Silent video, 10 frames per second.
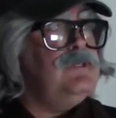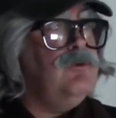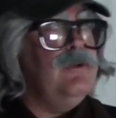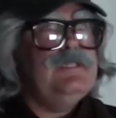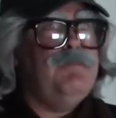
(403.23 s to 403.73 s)

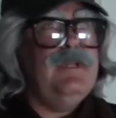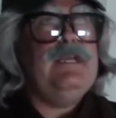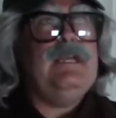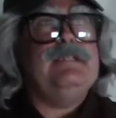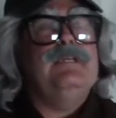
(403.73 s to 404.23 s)
degrees
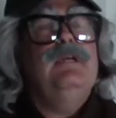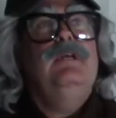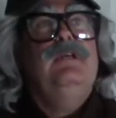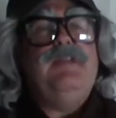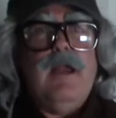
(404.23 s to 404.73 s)
preheat,
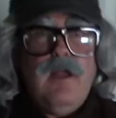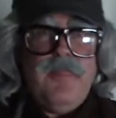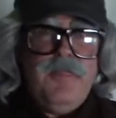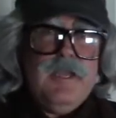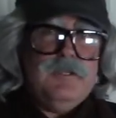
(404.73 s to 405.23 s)
there are
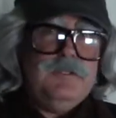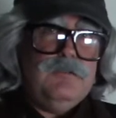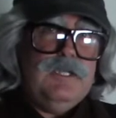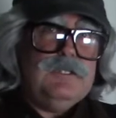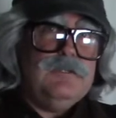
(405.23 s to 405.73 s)
things
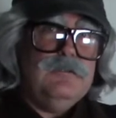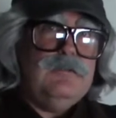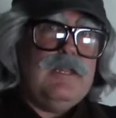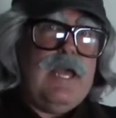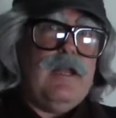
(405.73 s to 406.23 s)
you need to do
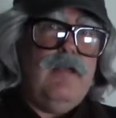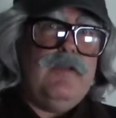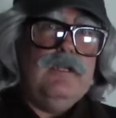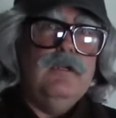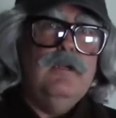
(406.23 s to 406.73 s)
to that
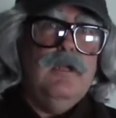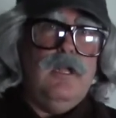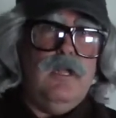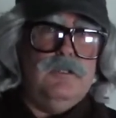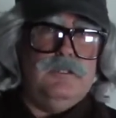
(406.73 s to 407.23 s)
oven
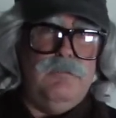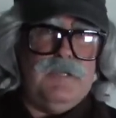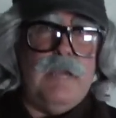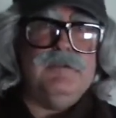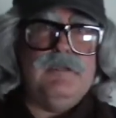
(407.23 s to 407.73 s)
to
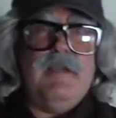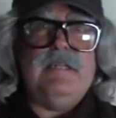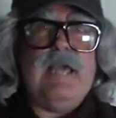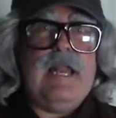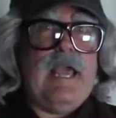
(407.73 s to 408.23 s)
be able to
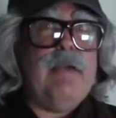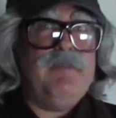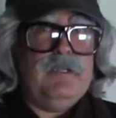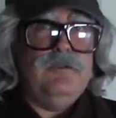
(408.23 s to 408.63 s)
make that happen.